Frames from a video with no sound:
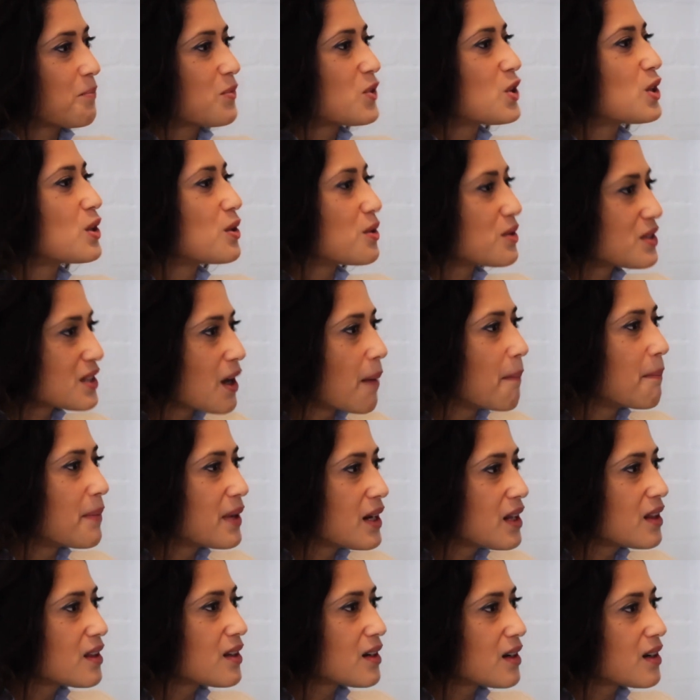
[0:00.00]
you know,
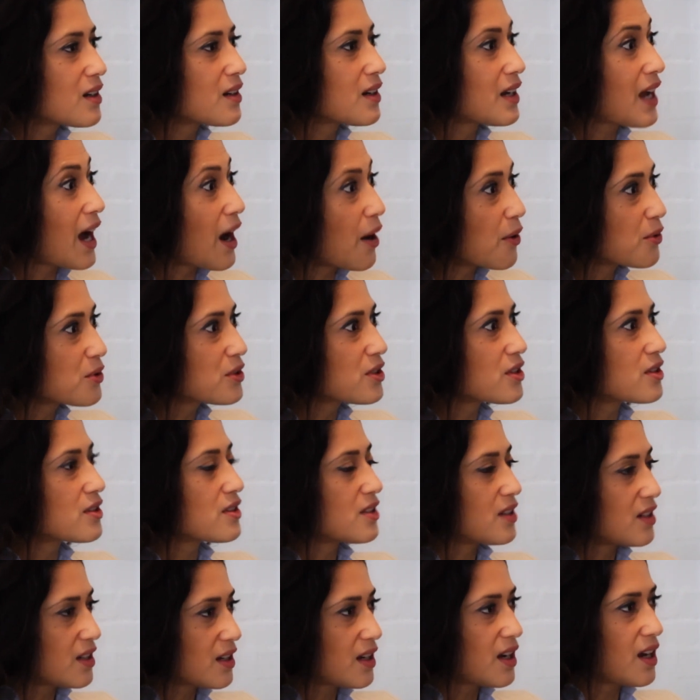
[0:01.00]
somebody that encounters
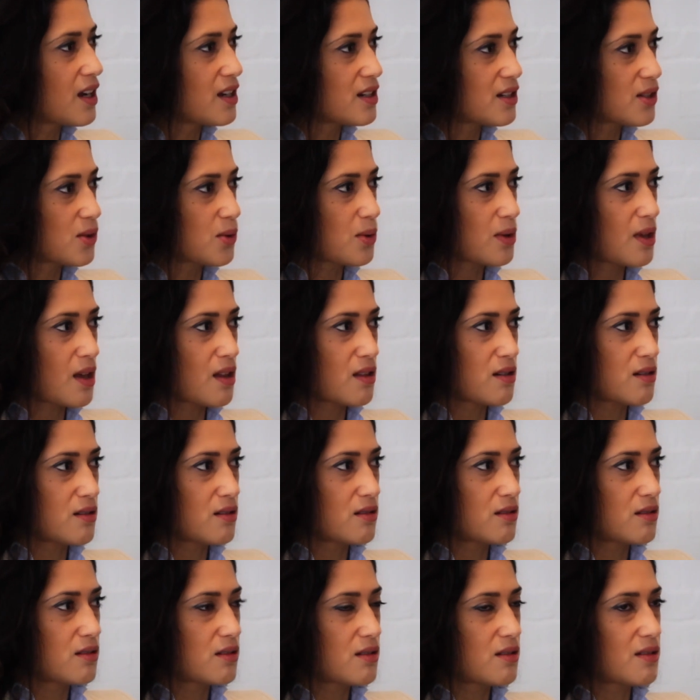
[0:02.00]
and engages with
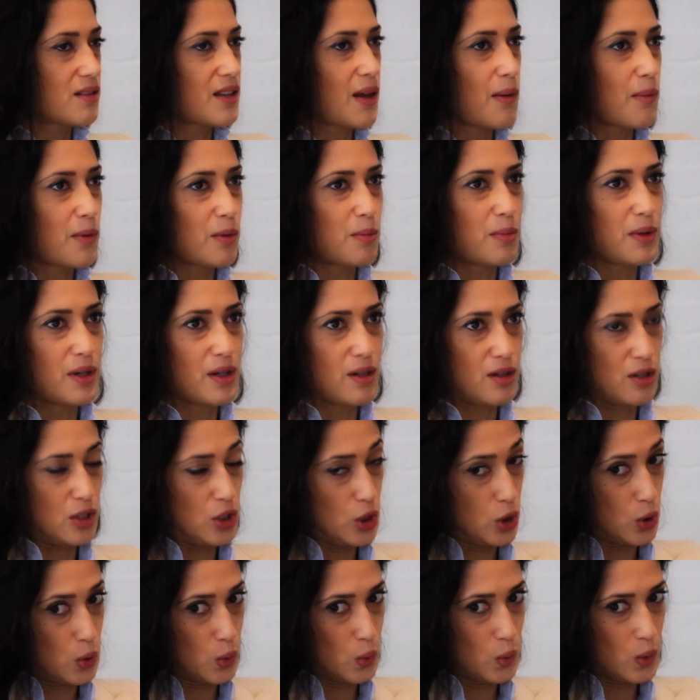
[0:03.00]
others. That would be good
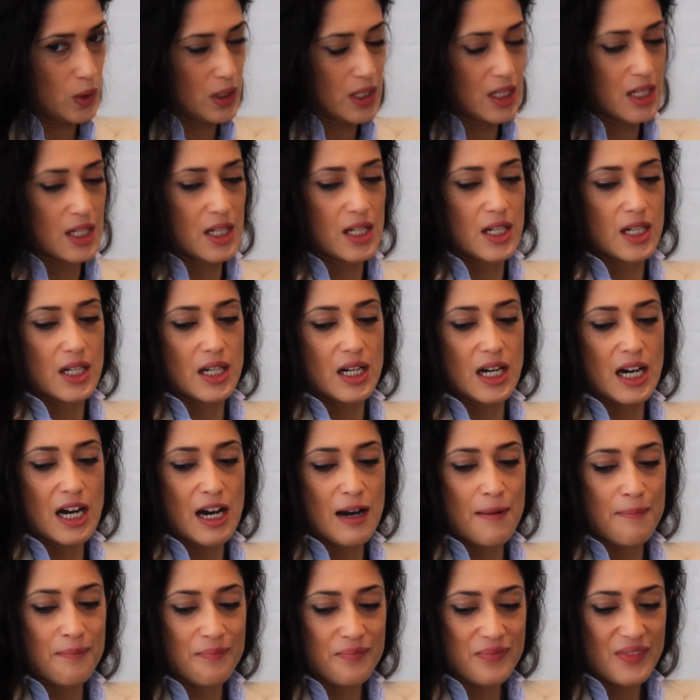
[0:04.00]
too.
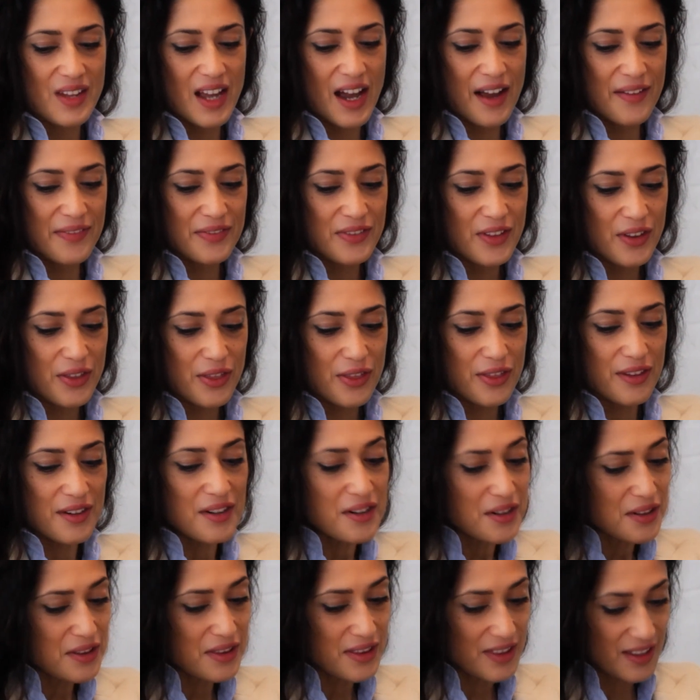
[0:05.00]
And the
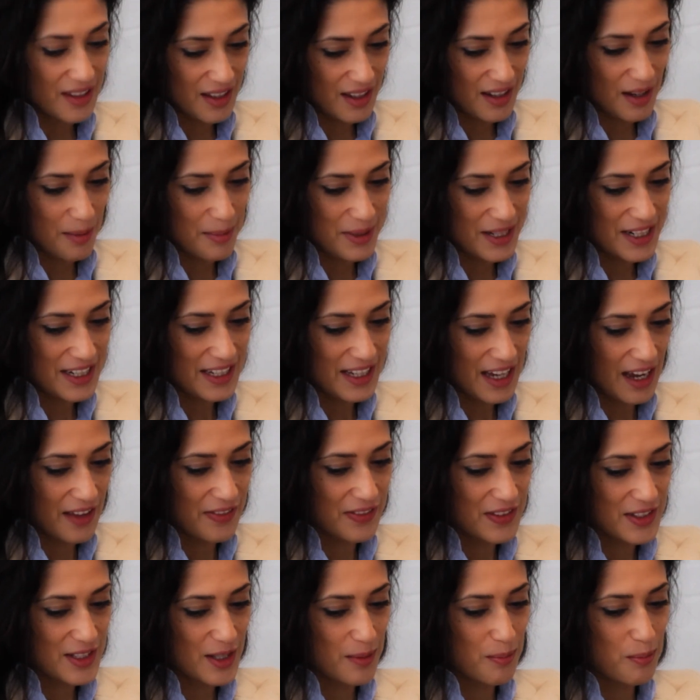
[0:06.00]
third thing, I mean,
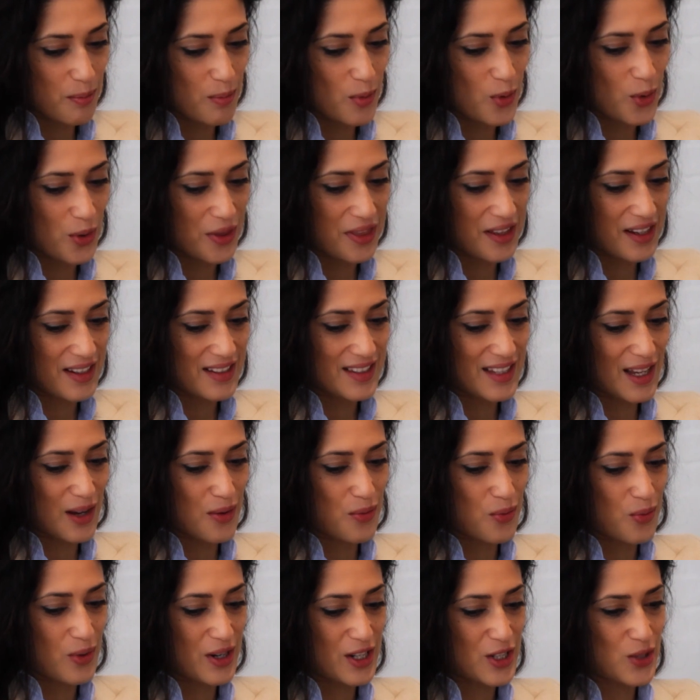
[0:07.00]
again, these are more things I
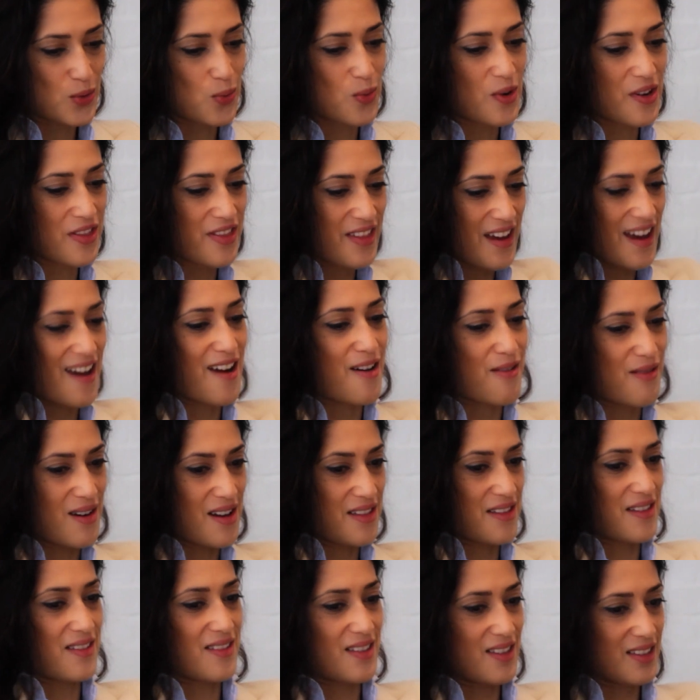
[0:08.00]
wish were there
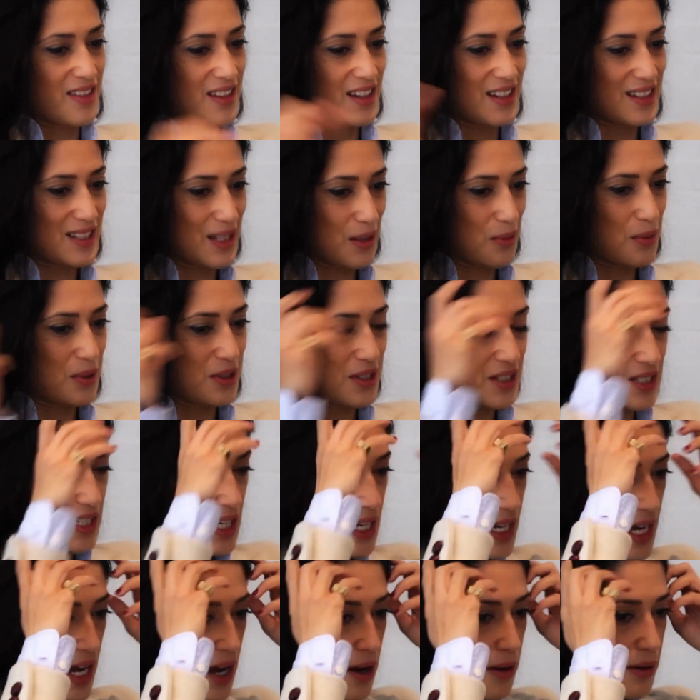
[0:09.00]
rather than things I want to
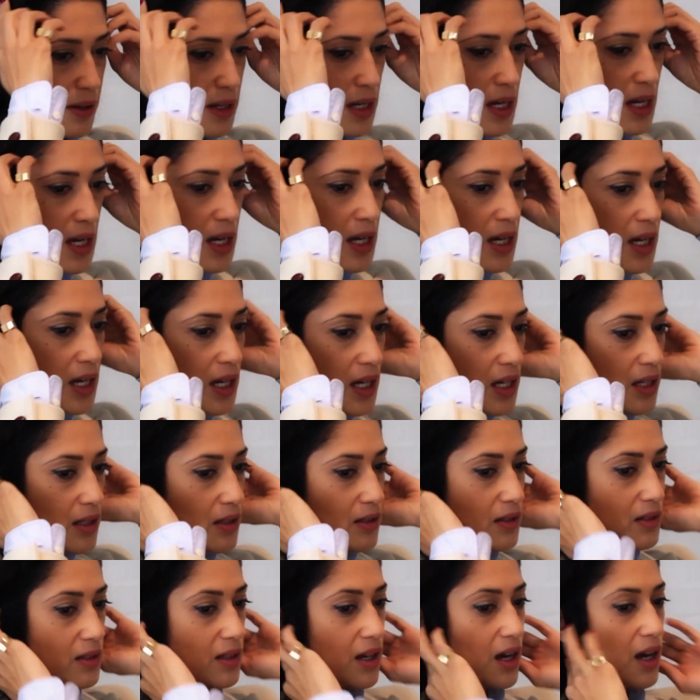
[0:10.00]
take out,
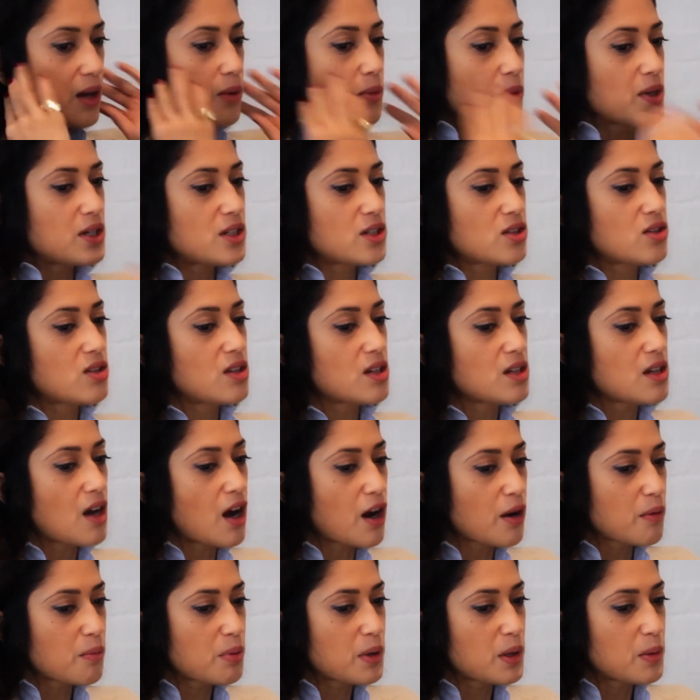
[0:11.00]
is I wish that young